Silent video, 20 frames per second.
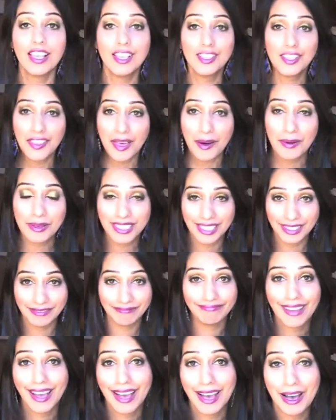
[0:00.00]
So that was
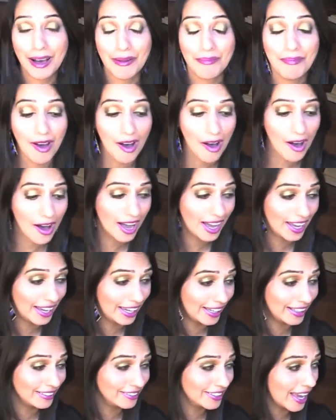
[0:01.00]
it.
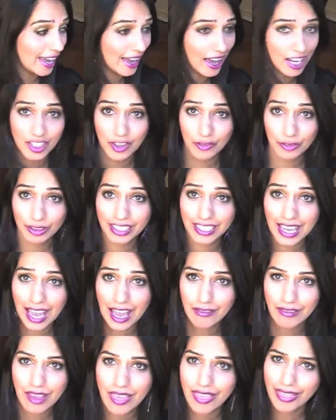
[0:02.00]
I don't really
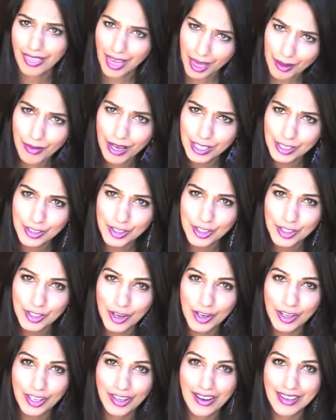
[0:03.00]
have that much to show
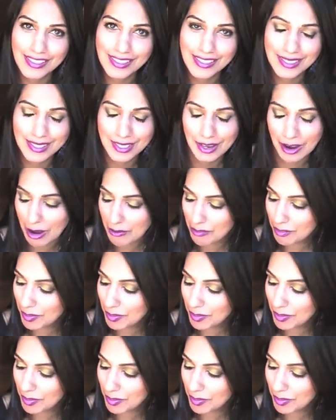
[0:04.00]
you guys this time,